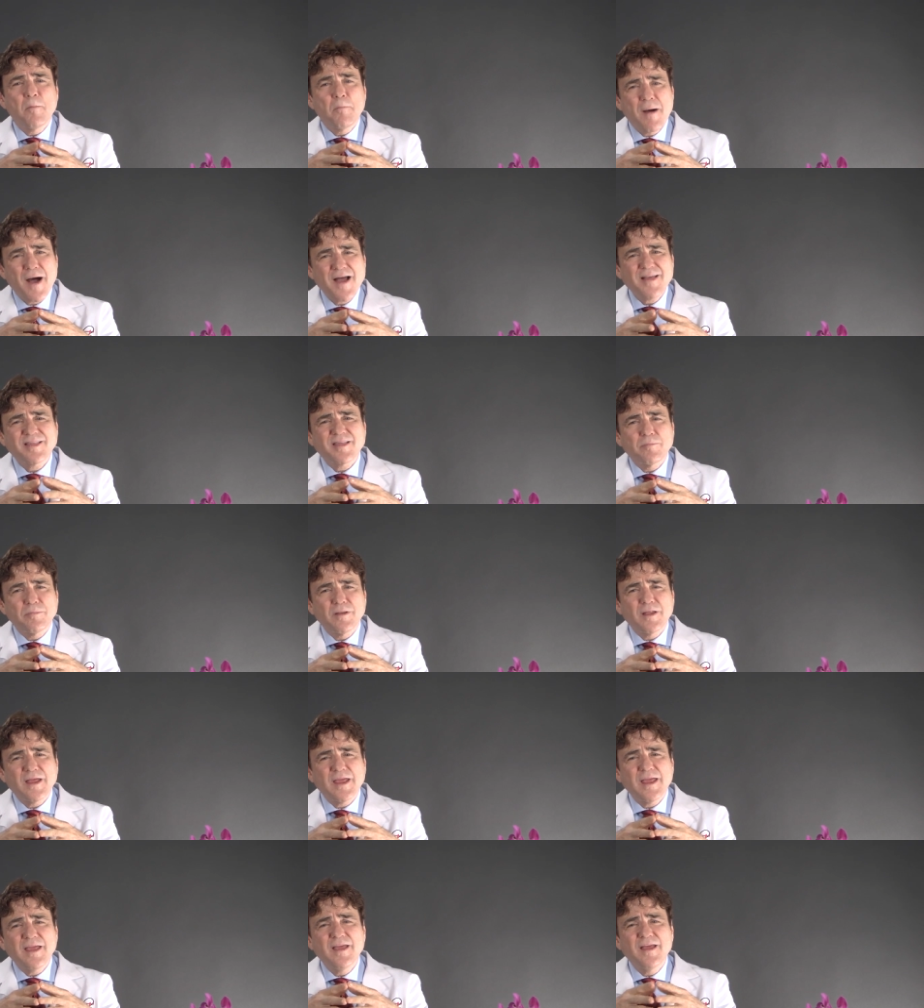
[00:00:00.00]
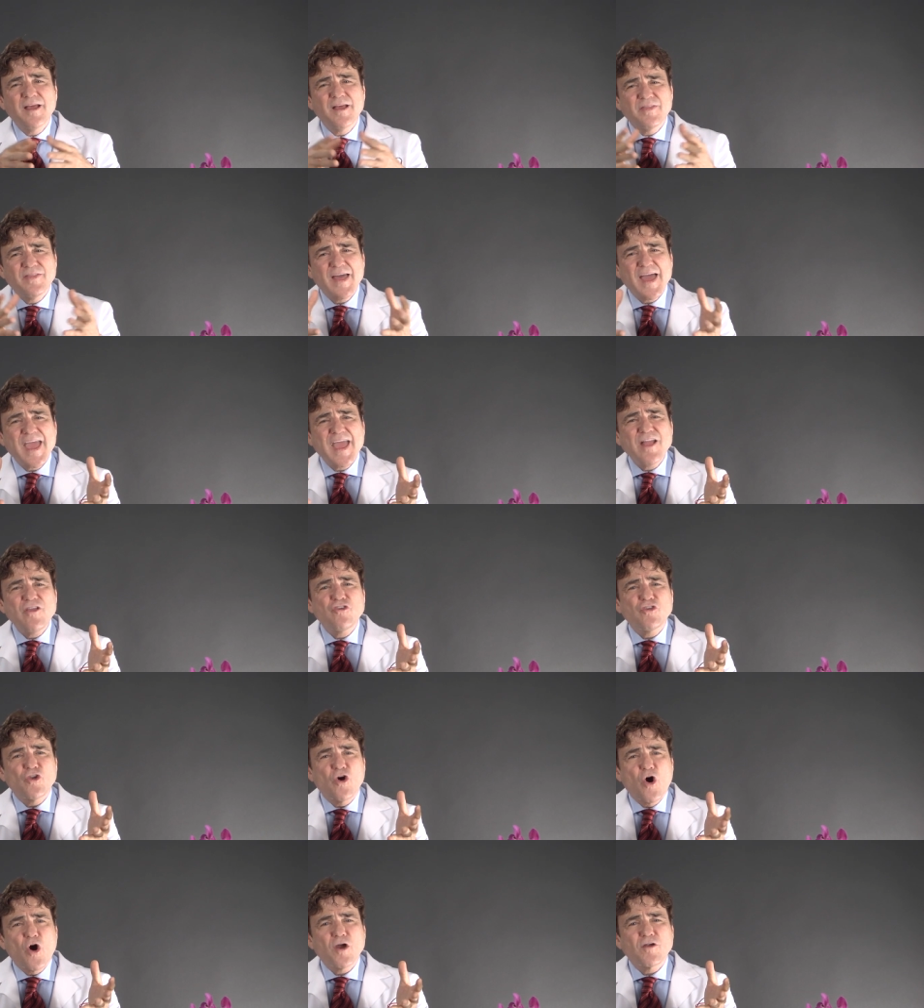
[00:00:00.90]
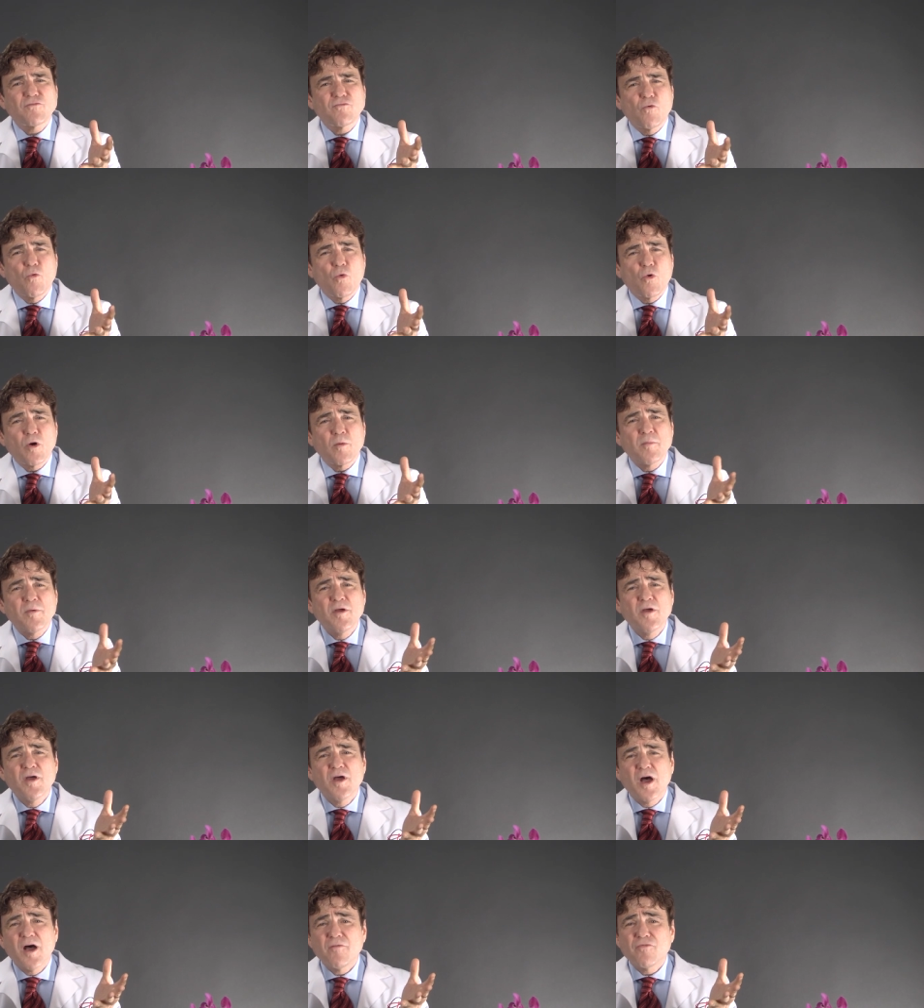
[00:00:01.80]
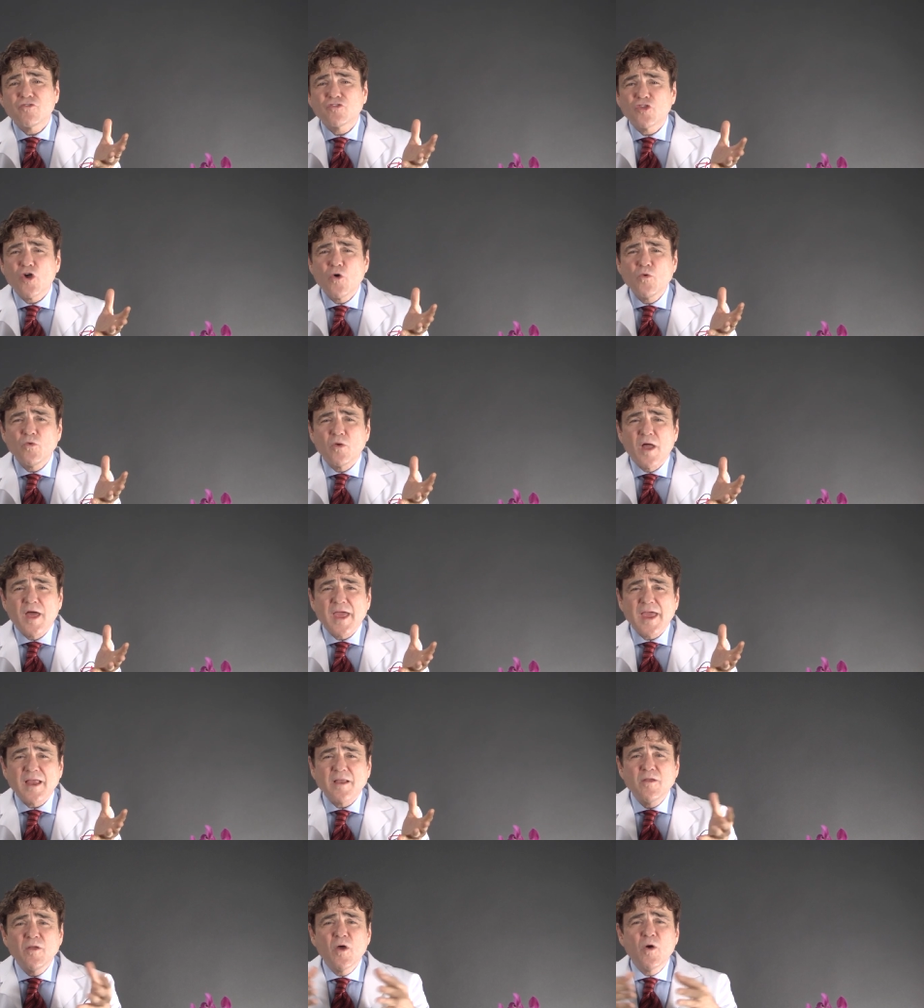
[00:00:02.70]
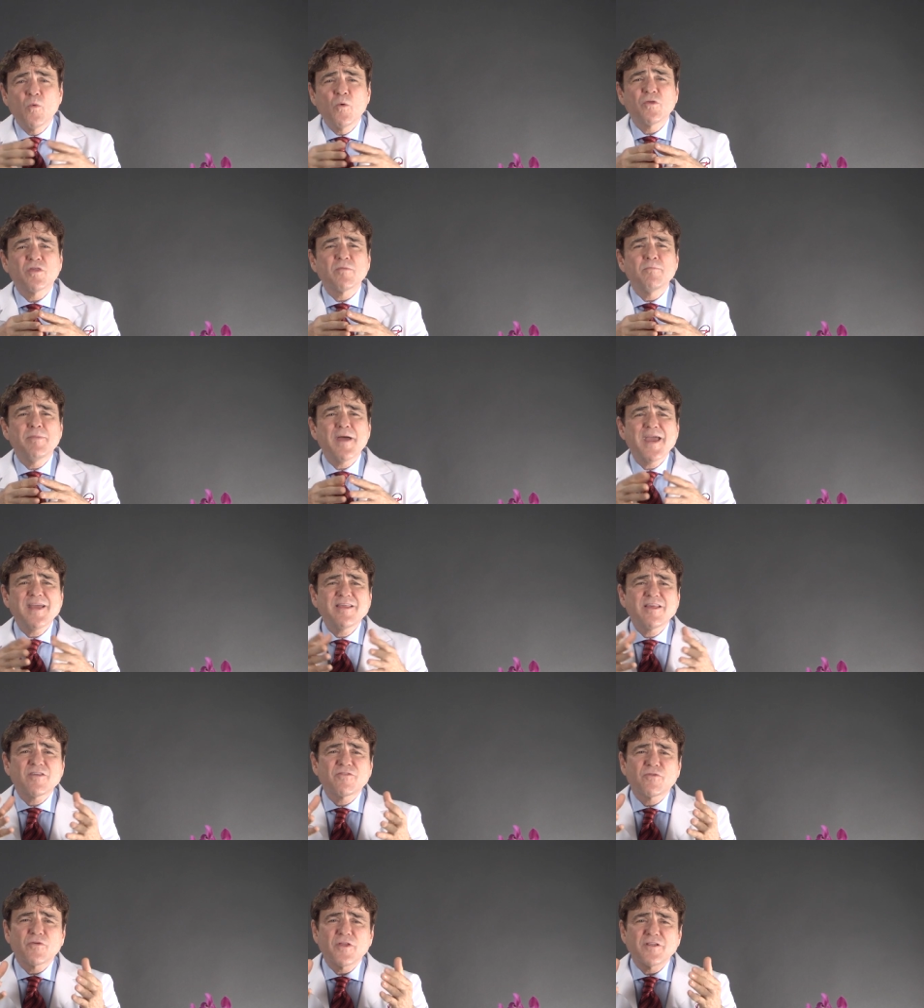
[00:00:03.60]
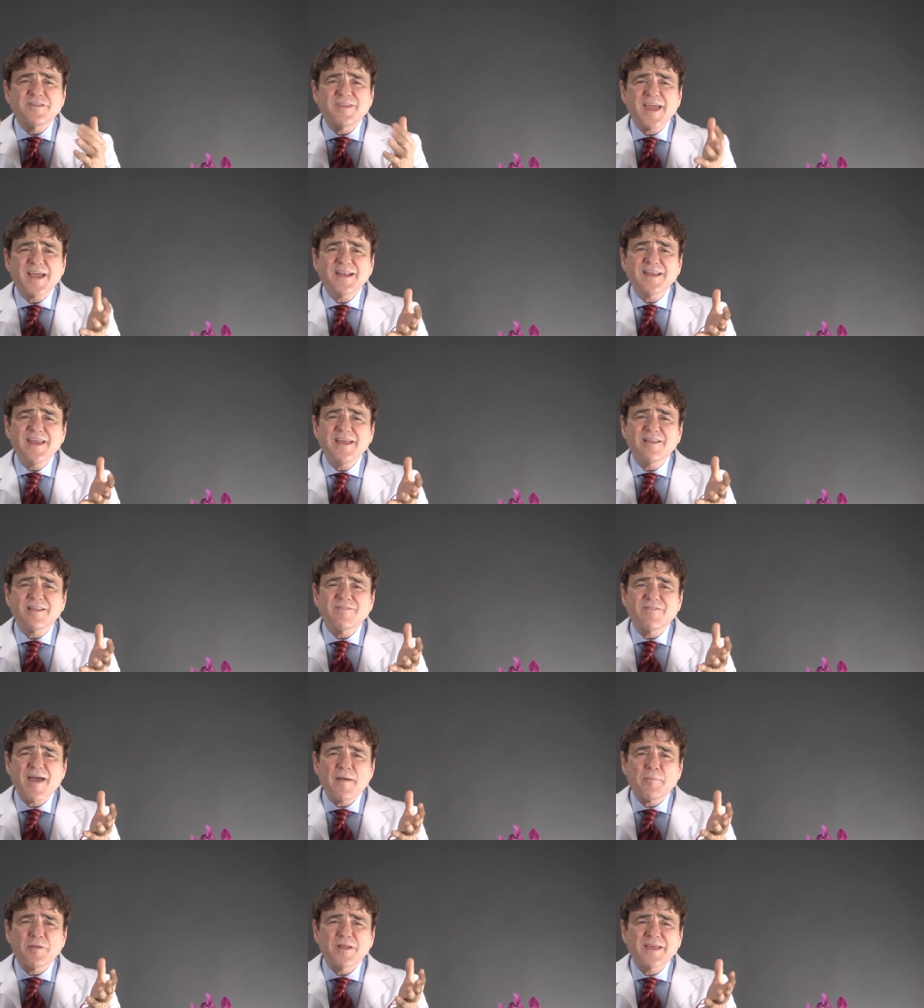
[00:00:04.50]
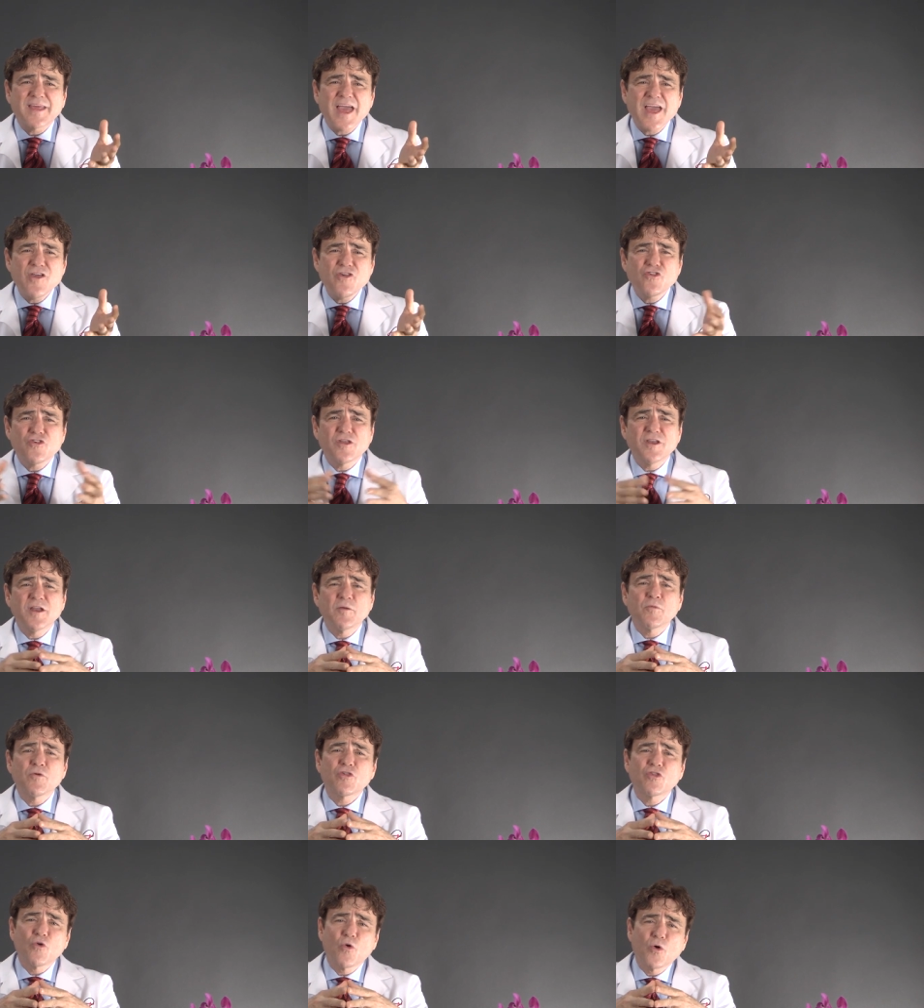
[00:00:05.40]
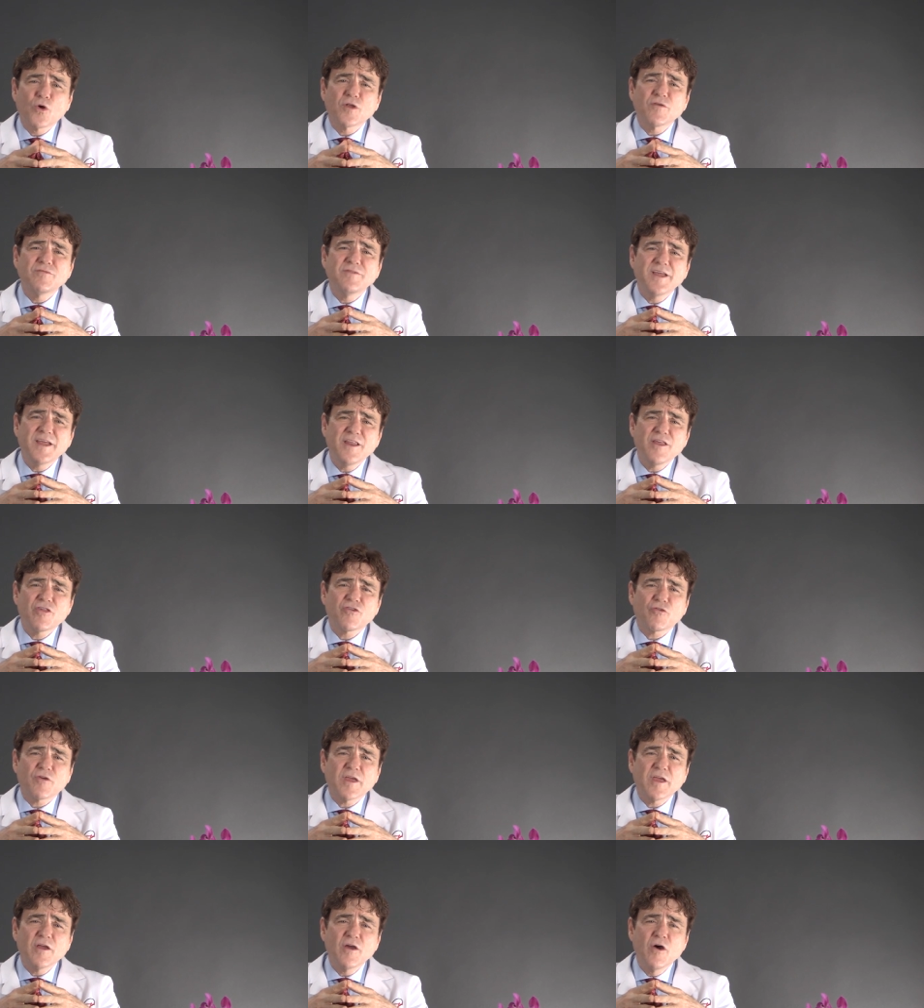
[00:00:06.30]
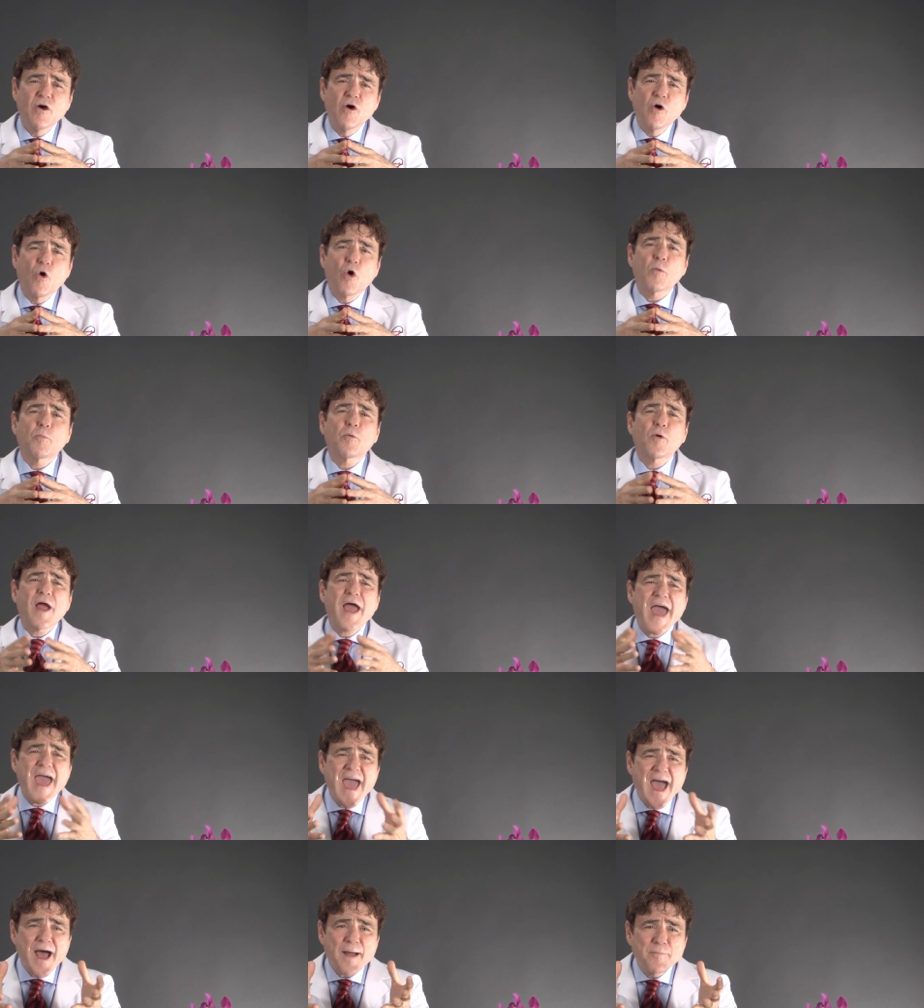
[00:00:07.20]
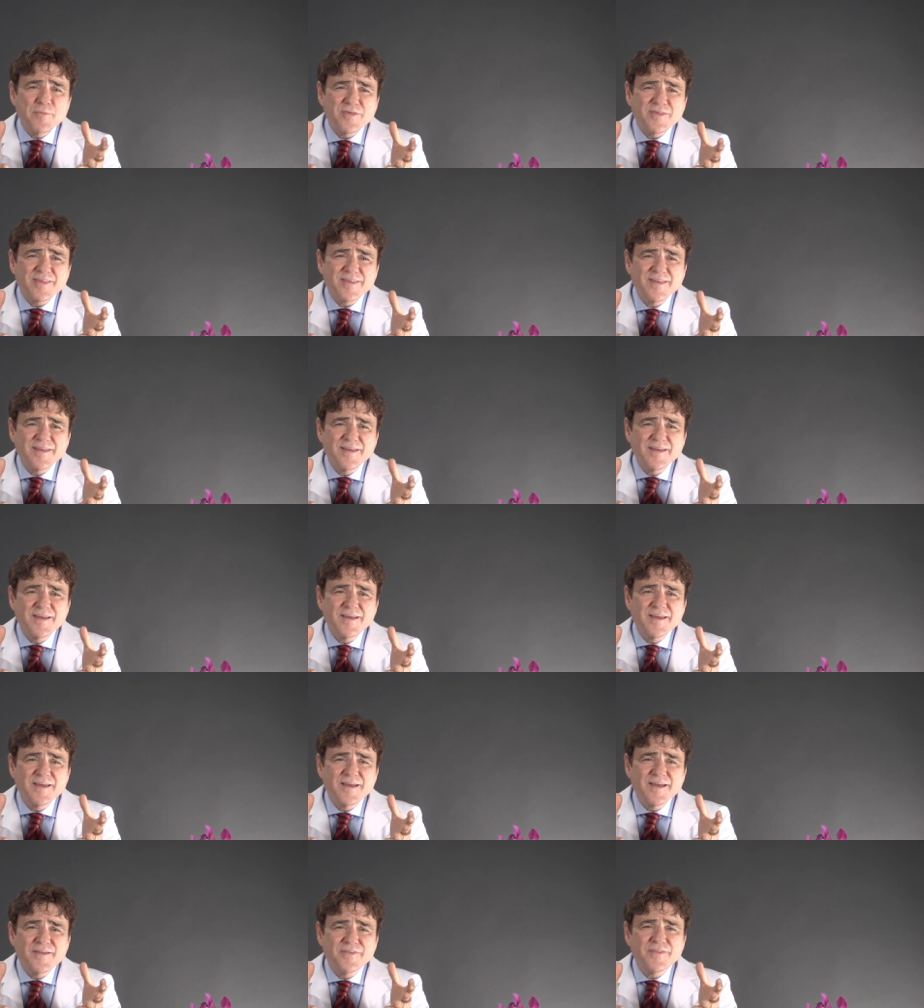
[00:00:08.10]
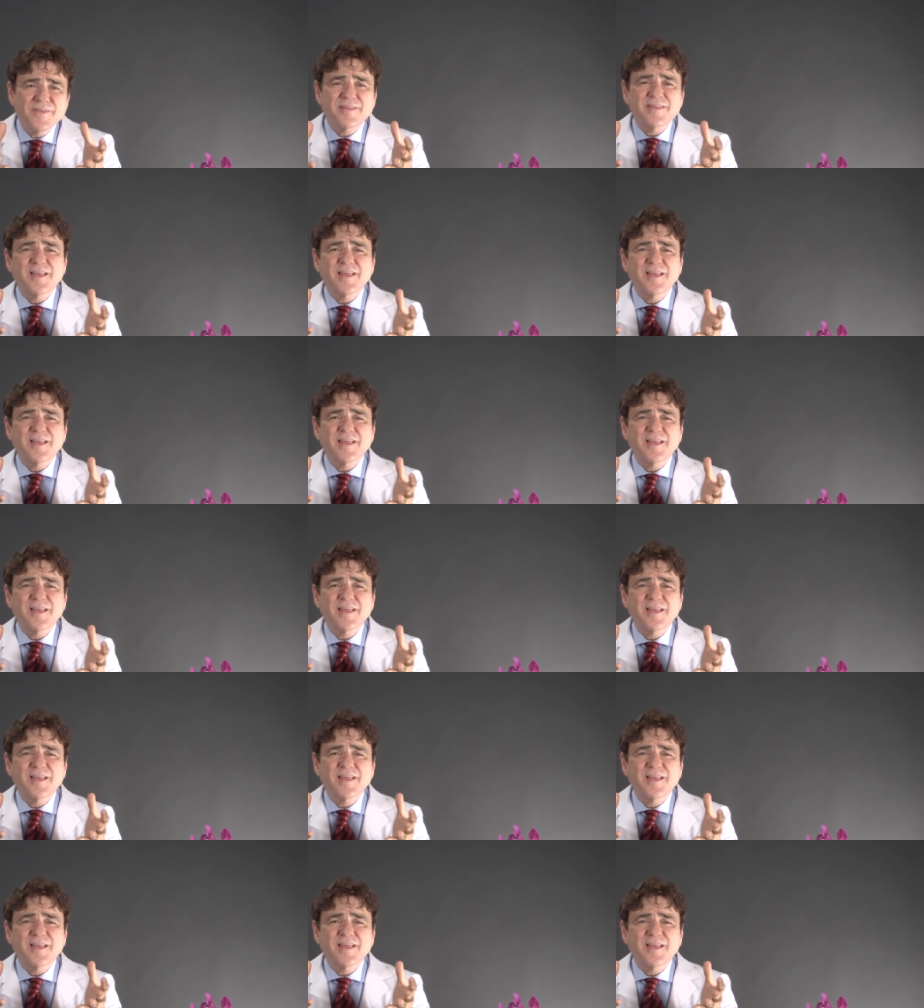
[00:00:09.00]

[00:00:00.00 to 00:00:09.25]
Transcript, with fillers: Possibly the ancient art form of stone laying was the basis for the techniques of application in restorative dentistry, or perhaps the